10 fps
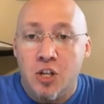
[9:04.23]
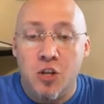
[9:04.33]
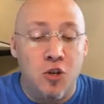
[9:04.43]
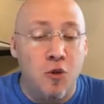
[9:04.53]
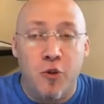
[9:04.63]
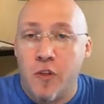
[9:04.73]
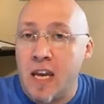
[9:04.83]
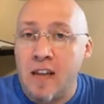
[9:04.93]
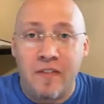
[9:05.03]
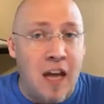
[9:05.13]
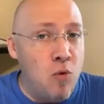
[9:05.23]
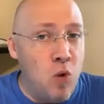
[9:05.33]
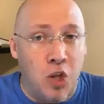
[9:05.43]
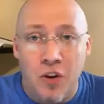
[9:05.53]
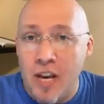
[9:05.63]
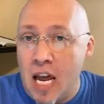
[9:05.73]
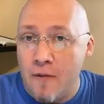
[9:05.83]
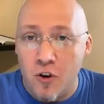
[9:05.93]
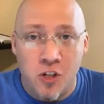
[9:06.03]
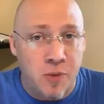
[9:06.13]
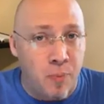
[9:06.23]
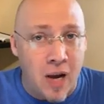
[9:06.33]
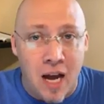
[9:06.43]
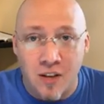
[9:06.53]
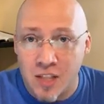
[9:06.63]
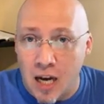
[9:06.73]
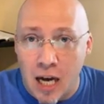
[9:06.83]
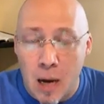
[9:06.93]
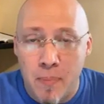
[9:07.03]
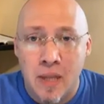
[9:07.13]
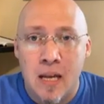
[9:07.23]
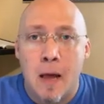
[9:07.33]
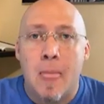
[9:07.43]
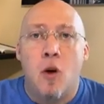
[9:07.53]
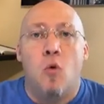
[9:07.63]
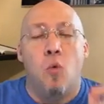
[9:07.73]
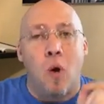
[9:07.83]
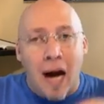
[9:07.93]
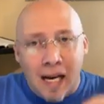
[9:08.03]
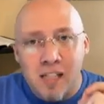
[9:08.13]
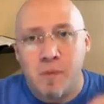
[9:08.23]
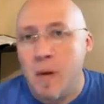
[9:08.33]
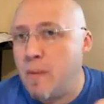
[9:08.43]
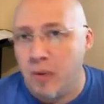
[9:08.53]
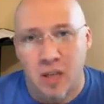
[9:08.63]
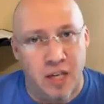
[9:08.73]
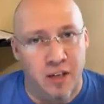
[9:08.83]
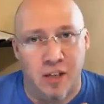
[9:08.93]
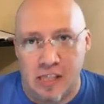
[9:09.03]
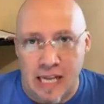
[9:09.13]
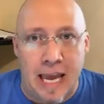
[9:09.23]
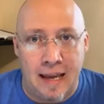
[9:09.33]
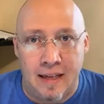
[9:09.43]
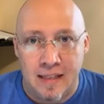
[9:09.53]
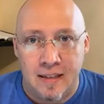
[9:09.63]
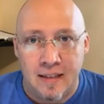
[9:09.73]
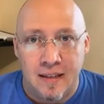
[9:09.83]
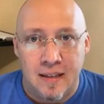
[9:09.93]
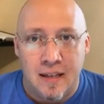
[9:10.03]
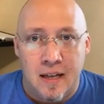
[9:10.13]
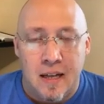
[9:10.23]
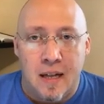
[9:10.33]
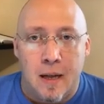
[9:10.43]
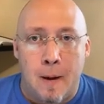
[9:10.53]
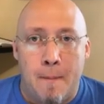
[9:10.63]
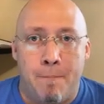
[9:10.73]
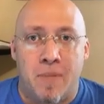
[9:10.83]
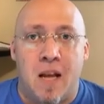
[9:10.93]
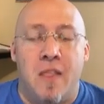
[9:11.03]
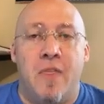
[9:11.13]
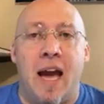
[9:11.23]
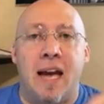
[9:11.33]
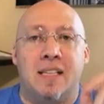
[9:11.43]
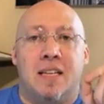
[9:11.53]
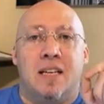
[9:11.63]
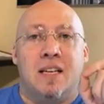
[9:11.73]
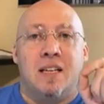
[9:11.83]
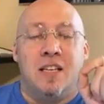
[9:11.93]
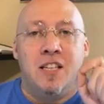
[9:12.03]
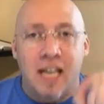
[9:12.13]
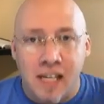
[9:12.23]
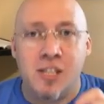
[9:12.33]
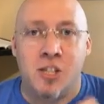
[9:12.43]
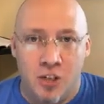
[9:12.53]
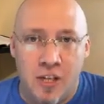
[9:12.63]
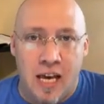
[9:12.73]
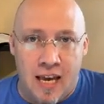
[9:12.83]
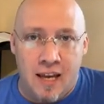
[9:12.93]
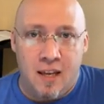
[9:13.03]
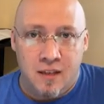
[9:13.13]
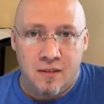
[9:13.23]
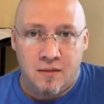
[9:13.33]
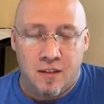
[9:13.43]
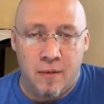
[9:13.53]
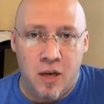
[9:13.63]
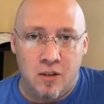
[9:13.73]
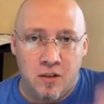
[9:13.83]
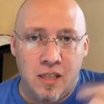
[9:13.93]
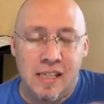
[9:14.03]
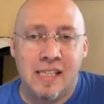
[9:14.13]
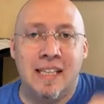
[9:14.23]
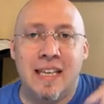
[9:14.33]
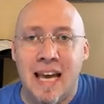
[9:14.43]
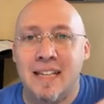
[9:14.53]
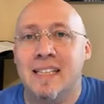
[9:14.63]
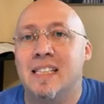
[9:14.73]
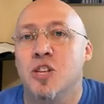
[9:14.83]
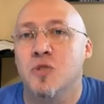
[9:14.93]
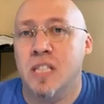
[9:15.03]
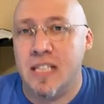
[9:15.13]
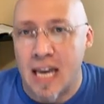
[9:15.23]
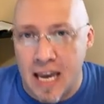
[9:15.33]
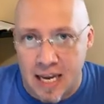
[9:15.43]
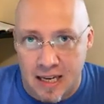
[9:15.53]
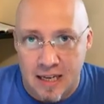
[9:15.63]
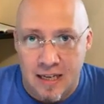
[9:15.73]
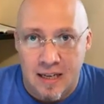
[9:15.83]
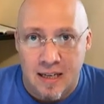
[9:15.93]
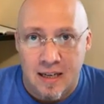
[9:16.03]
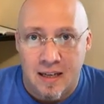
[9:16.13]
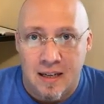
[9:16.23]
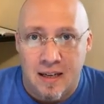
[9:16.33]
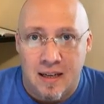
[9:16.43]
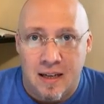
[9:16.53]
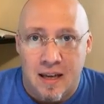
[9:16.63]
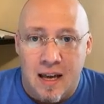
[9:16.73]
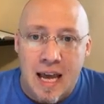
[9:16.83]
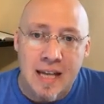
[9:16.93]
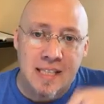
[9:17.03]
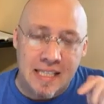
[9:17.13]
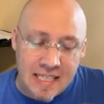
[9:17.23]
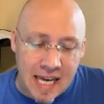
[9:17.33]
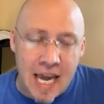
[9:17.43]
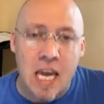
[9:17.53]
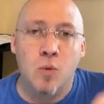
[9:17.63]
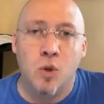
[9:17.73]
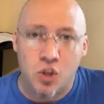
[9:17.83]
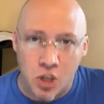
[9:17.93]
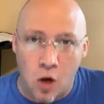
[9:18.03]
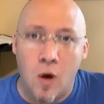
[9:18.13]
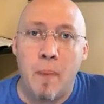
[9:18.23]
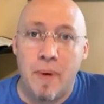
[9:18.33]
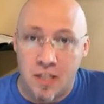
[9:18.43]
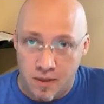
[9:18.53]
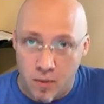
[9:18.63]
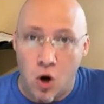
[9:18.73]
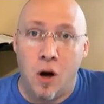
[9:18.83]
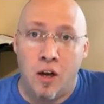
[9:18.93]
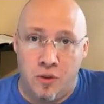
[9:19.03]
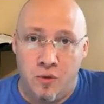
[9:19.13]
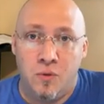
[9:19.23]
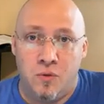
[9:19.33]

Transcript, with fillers: Do you think they will never sprout up? Wise people understand that yesterday come on, is connected to today. And today will show up in tomorrow.